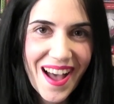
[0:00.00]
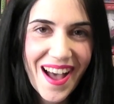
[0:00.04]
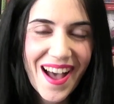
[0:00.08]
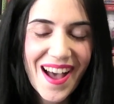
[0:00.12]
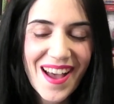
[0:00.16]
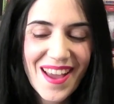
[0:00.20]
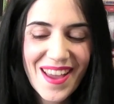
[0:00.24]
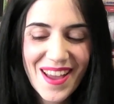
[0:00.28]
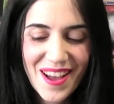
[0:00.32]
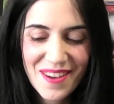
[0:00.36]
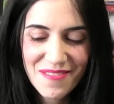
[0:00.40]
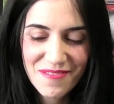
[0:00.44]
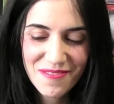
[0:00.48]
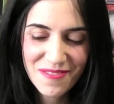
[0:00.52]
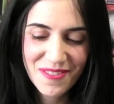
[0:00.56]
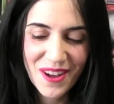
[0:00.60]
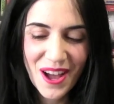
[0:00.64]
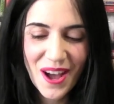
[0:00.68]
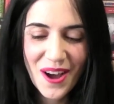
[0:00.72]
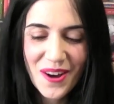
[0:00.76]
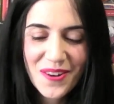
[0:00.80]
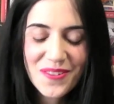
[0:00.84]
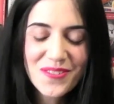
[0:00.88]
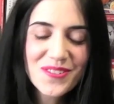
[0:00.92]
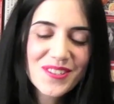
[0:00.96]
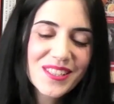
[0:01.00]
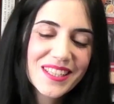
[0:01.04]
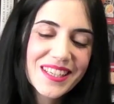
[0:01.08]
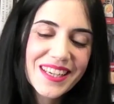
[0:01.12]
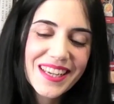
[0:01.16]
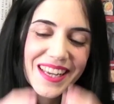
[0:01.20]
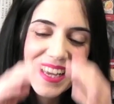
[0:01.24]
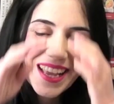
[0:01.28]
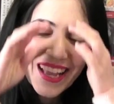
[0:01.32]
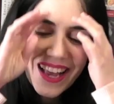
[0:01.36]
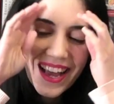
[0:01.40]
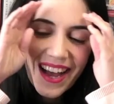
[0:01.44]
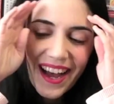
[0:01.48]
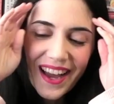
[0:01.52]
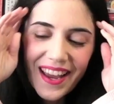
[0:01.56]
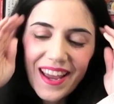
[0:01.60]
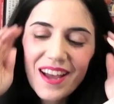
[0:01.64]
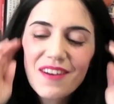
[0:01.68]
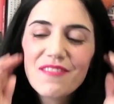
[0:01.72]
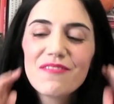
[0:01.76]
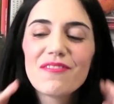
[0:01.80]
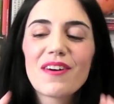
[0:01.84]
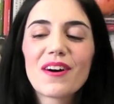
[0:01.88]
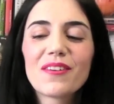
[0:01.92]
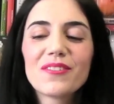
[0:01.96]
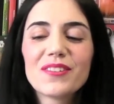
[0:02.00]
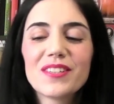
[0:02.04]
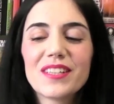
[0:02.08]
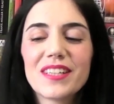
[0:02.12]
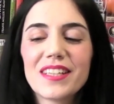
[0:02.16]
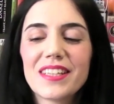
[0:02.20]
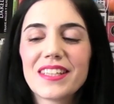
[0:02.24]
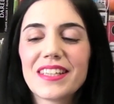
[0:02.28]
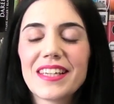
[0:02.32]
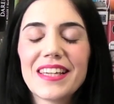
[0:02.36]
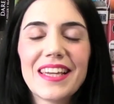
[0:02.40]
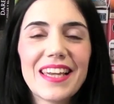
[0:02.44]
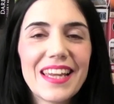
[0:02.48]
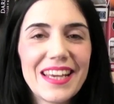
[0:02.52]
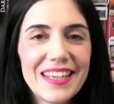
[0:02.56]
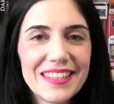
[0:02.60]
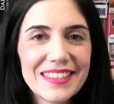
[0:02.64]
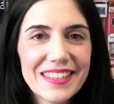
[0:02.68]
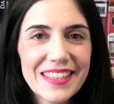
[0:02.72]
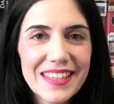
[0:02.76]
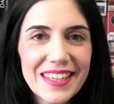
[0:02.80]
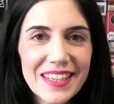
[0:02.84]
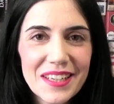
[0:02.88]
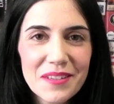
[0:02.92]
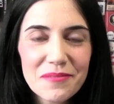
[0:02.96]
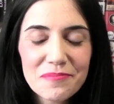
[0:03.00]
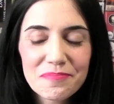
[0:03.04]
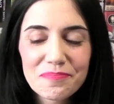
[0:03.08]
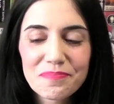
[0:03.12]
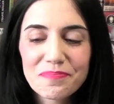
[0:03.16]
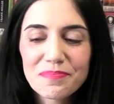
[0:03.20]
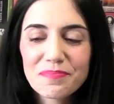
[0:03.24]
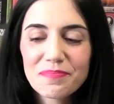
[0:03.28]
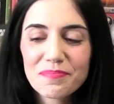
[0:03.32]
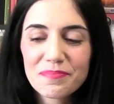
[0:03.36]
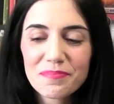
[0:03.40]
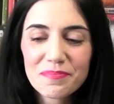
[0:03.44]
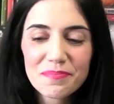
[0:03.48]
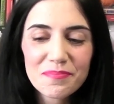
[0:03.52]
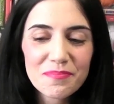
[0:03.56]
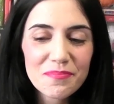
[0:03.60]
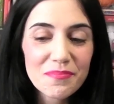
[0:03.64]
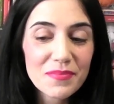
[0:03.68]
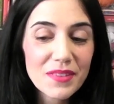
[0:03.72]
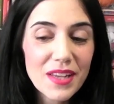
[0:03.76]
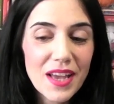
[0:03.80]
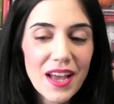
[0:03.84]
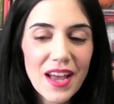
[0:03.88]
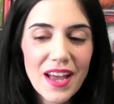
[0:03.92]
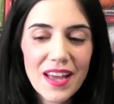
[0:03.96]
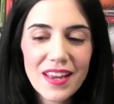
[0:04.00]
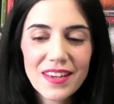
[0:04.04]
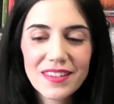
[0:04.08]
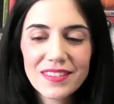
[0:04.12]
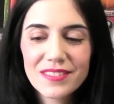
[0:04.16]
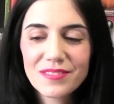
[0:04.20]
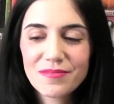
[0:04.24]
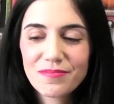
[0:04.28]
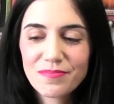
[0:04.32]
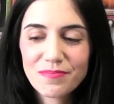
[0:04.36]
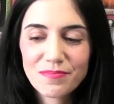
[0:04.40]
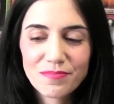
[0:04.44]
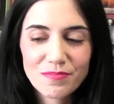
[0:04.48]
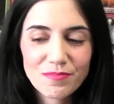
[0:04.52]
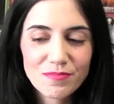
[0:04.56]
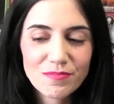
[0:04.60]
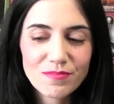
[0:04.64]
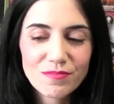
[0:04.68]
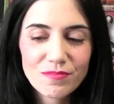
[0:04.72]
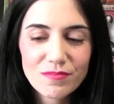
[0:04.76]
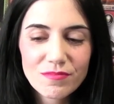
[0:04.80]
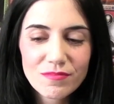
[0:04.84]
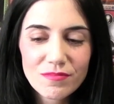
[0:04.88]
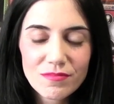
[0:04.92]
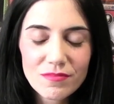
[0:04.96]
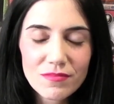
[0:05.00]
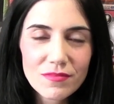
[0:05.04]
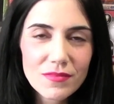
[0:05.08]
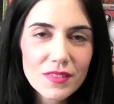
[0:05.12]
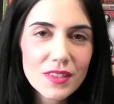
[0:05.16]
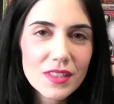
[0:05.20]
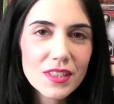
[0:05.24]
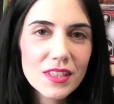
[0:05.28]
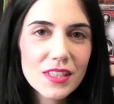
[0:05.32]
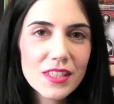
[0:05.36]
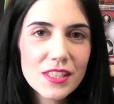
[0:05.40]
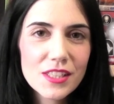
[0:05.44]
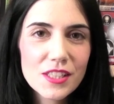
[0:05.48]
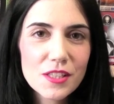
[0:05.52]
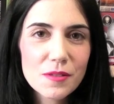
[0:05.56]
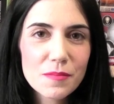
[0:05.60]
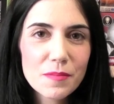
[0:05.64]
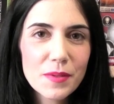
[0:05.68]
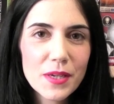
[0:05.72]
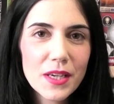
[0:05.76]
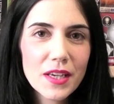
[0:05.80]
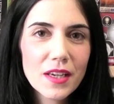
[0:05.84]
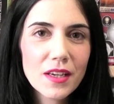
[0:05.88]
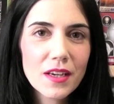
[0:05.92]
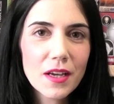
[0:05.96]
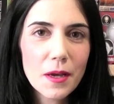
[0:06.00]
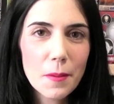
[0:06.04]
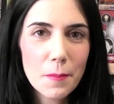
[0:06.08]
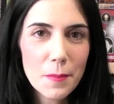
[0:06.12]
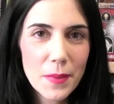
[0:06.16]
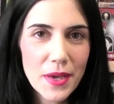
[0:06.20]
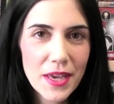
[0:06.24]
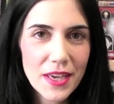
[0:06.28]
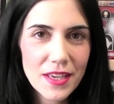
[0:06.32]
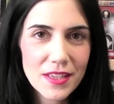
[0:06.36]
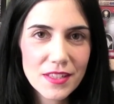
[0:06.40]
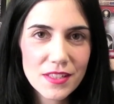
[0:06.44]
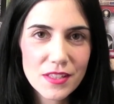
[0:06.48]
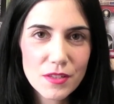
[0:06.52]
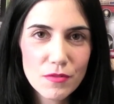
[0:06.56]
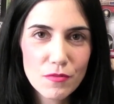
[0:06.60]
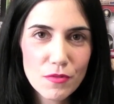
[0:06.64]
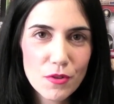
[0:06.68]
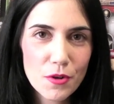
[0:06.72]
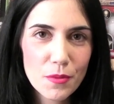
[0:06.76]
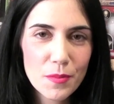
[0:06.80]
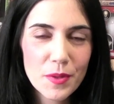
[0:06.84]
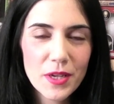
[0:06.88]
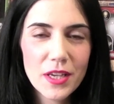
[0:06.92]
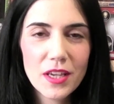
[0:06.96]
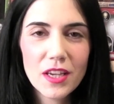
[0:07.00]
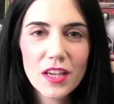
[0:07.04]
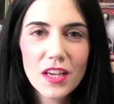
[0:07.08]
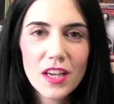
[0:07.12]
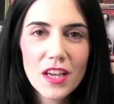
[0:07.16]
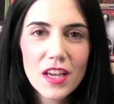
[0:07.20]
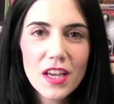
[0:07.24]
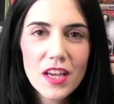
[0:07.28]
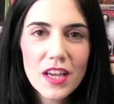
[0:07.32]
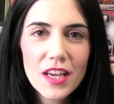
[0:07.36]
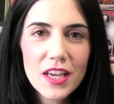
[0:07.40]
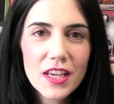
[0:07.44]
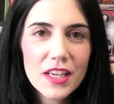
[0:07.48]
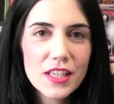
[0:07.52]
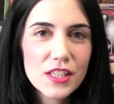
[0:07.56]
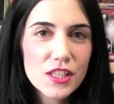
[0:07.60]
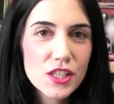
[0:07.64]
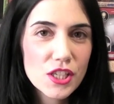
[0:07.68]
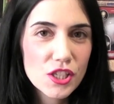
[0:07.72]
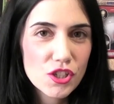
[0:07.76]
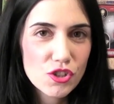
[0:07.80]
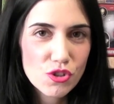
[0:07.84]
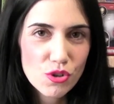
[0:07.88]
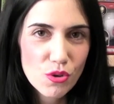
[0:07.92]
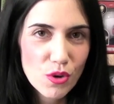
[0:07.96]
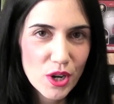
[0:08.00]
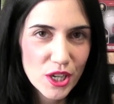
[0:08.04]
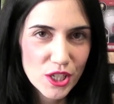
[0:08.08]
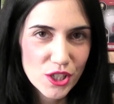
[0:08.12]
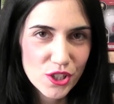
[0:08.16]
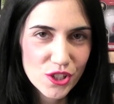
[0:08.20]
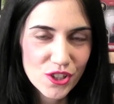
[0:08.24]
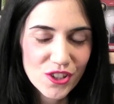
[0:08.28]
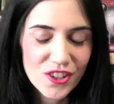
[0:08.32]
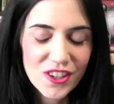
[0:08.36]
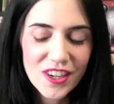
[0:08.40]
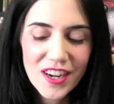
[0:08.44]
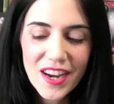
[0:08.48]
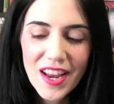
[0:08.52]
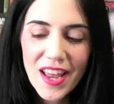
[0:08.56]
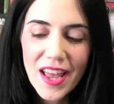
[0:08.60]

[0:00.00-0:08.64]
I have found it lately, and it's been amazing for me. It's a treasure.